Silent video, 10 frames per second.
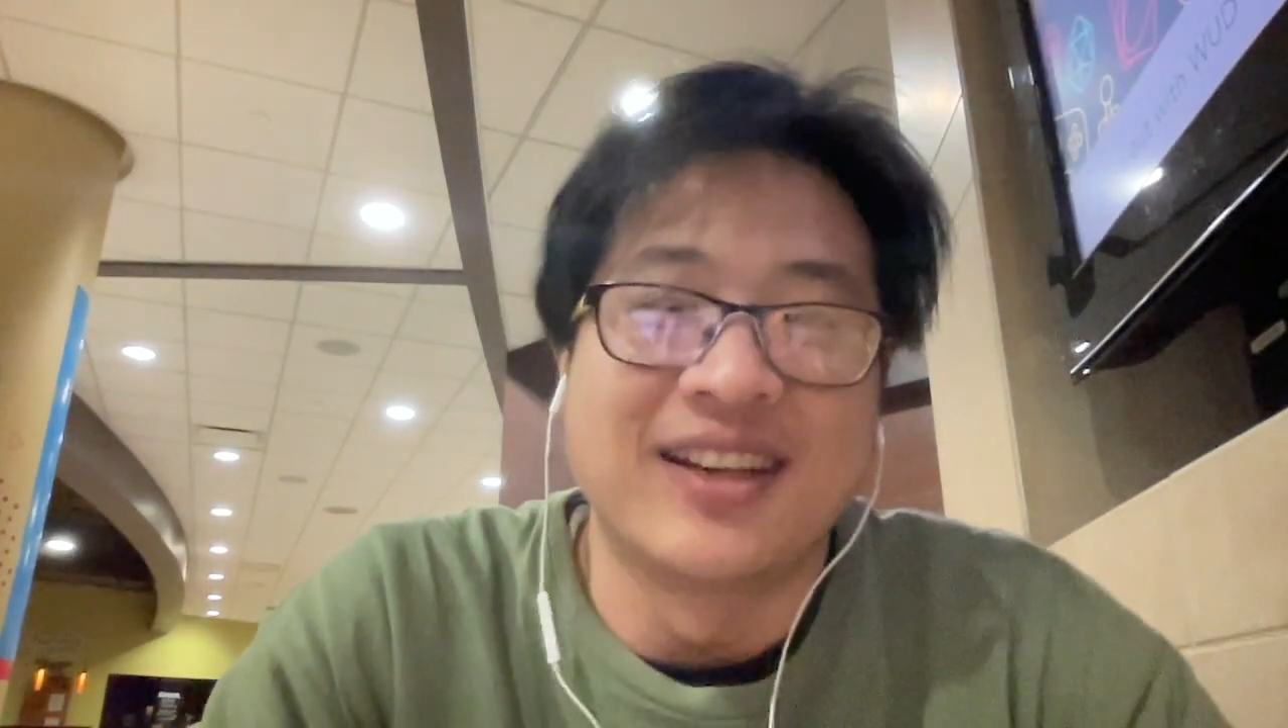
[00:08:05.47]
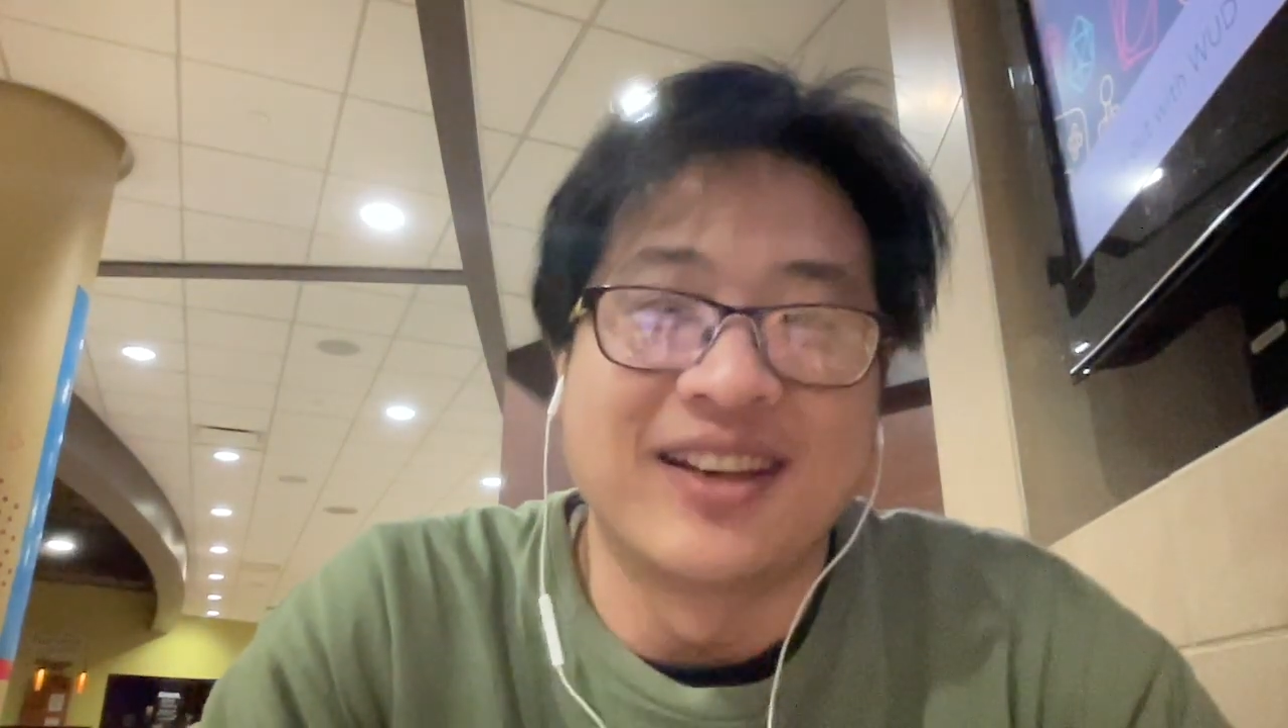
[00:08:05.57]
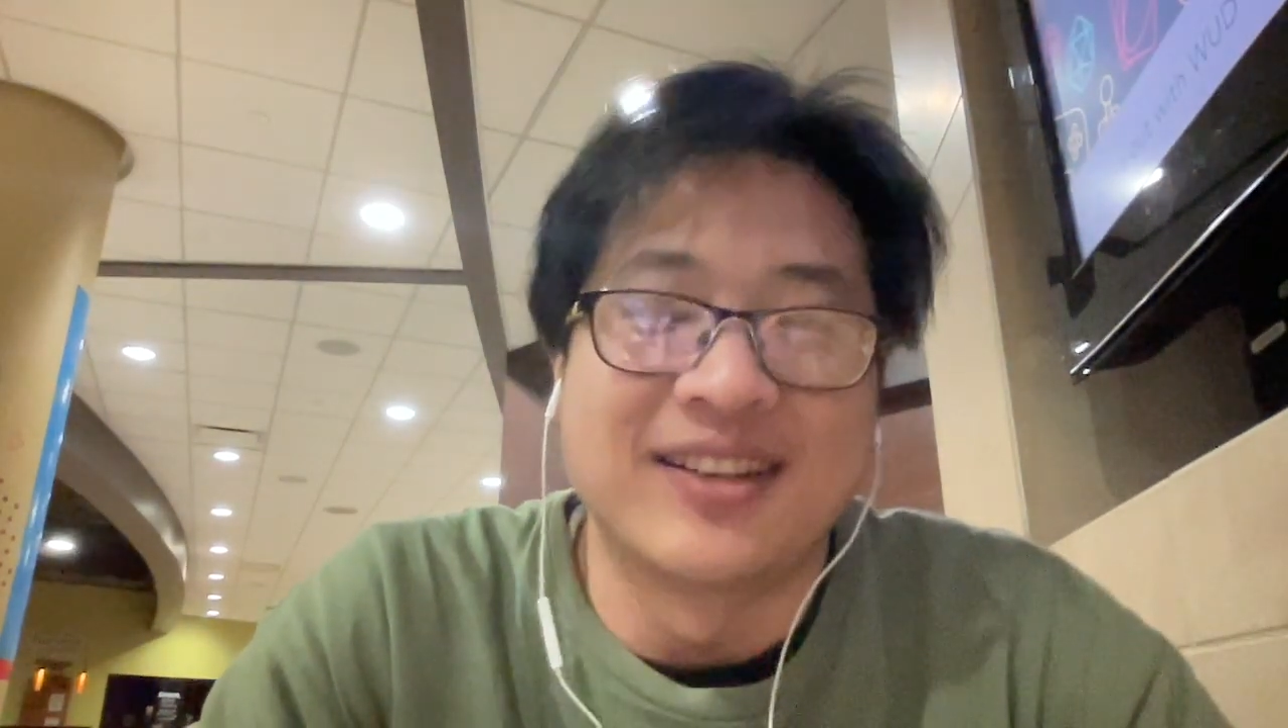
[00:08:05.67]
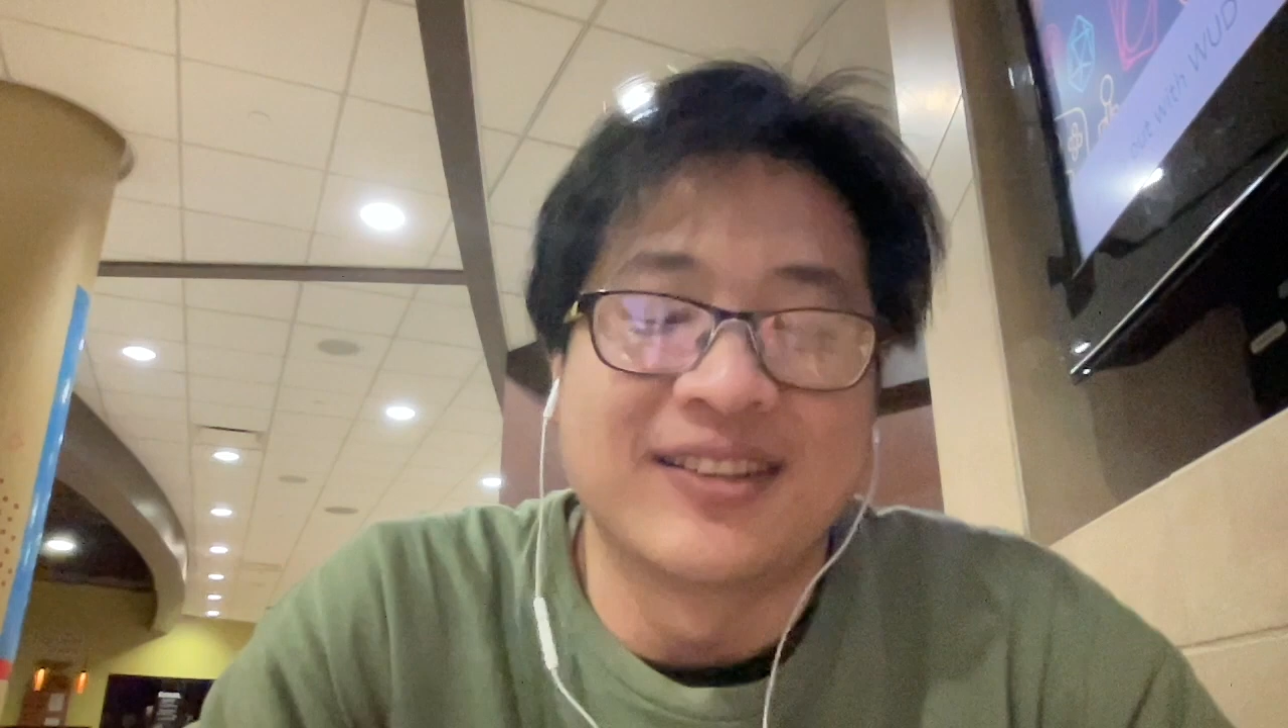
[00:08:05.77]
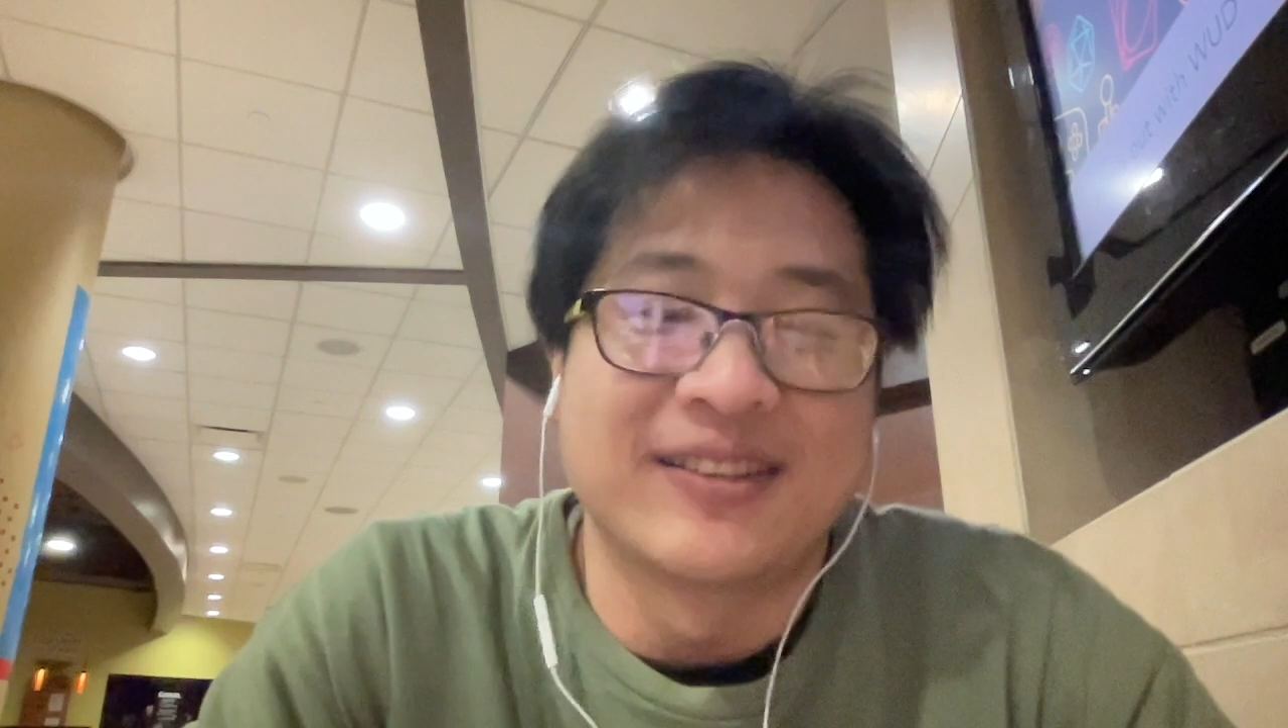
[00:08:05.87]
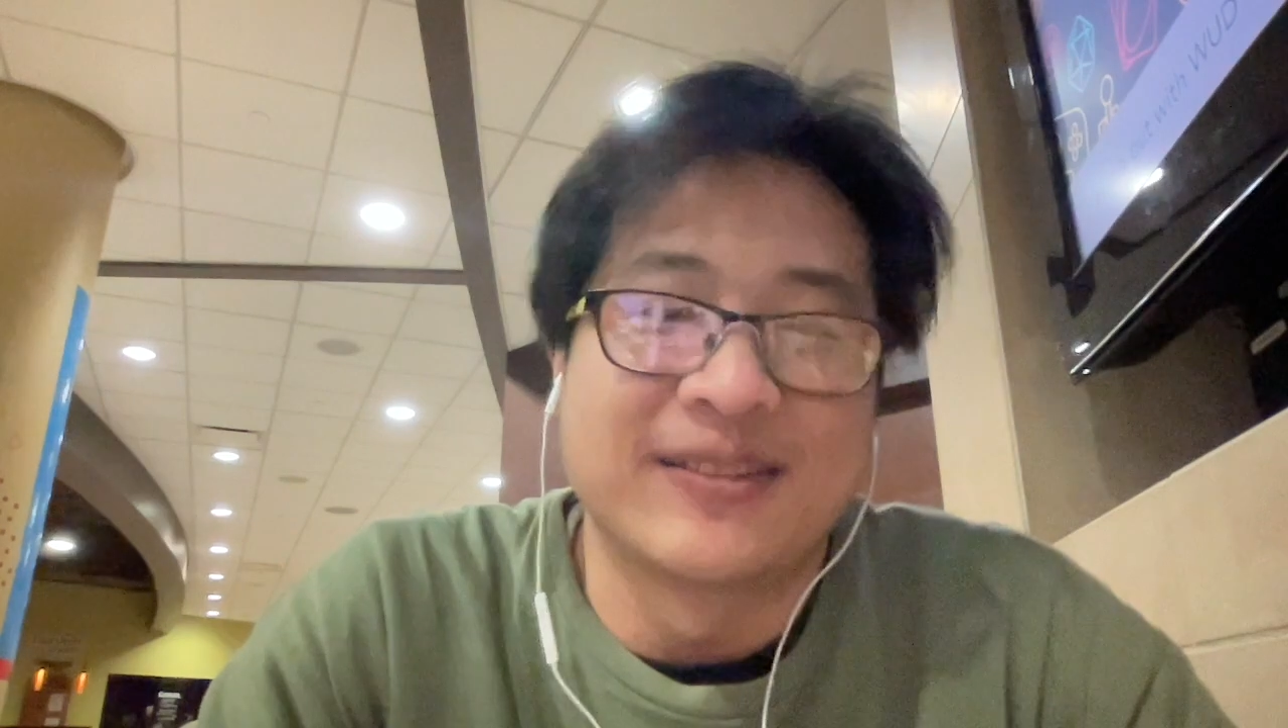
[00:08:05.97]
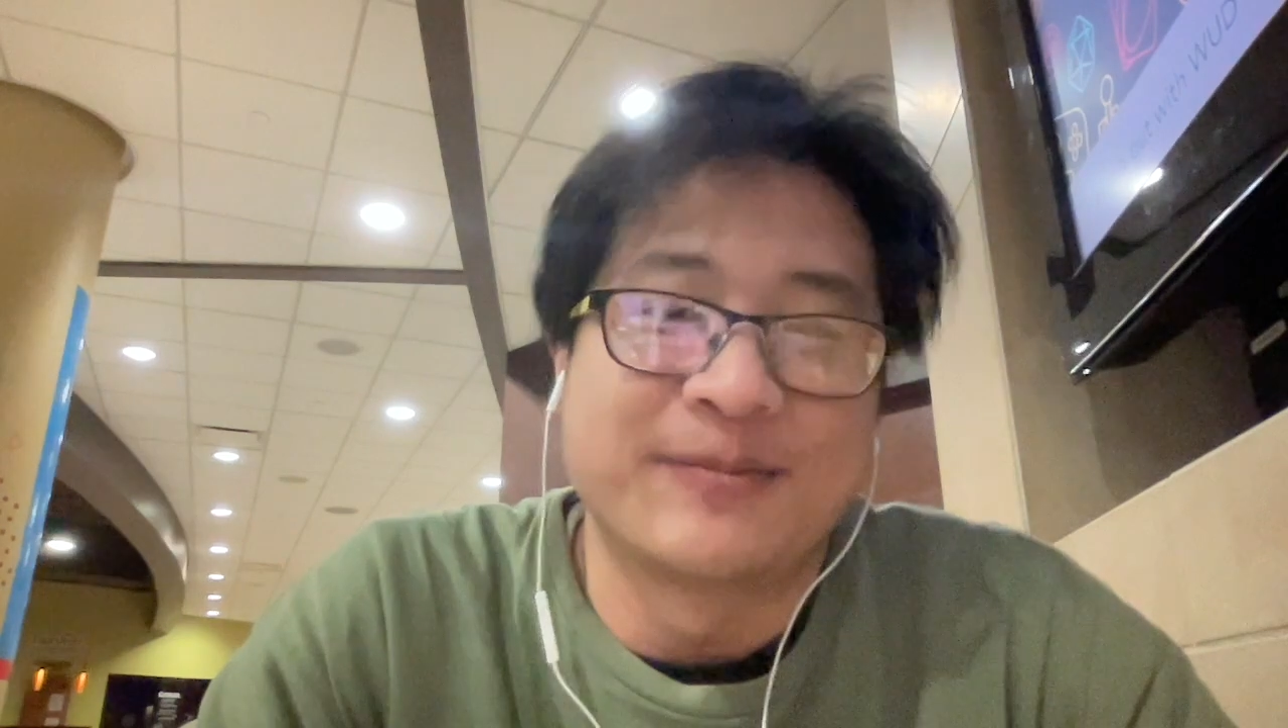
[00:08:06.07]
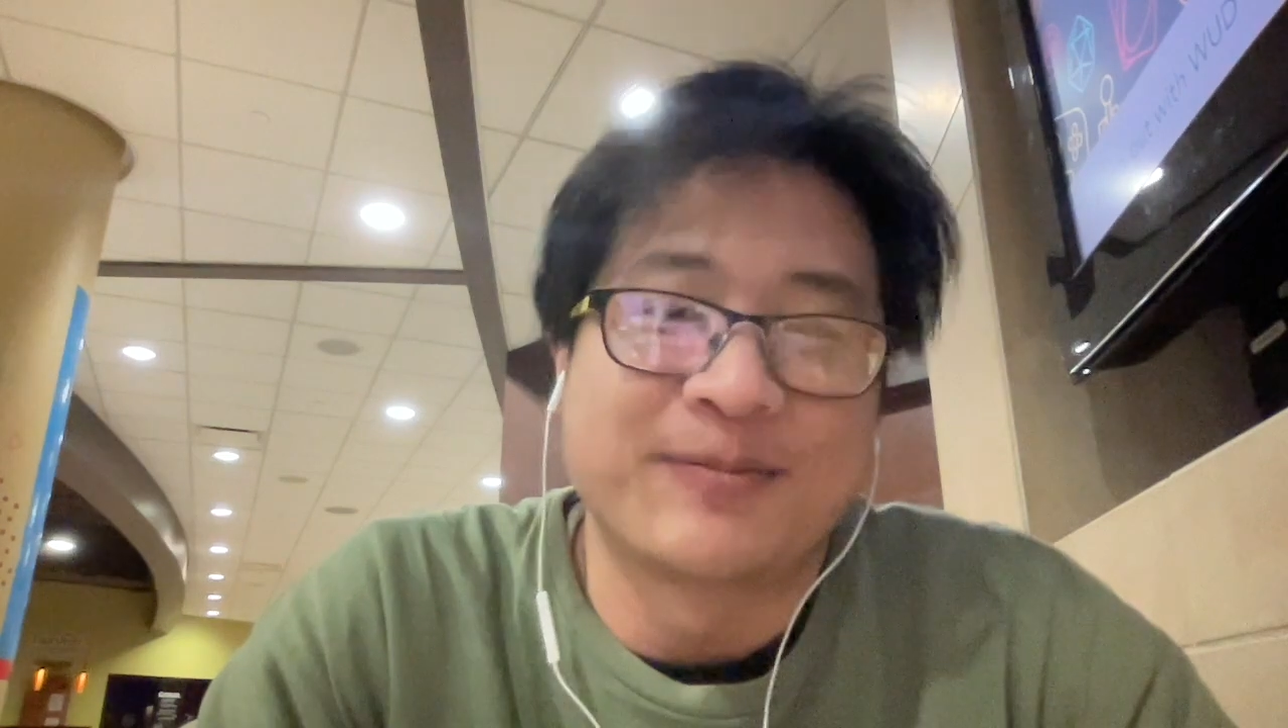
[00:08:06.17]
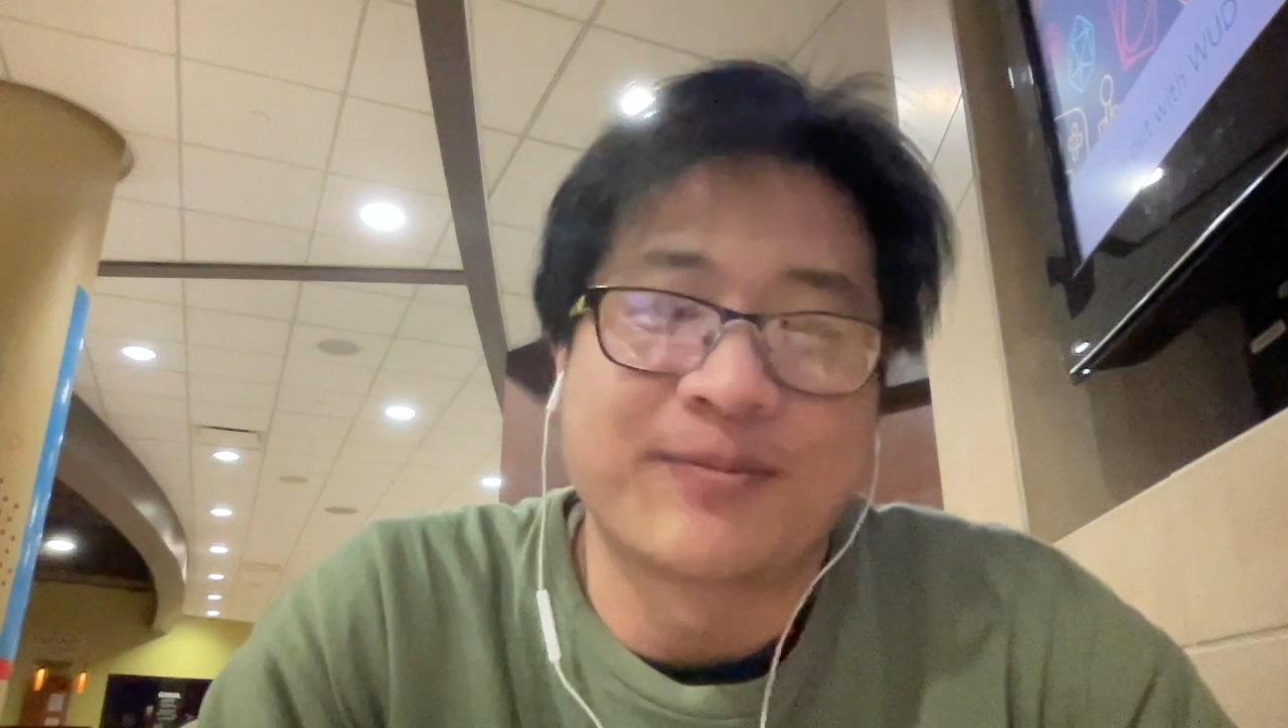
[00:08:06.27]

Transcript: I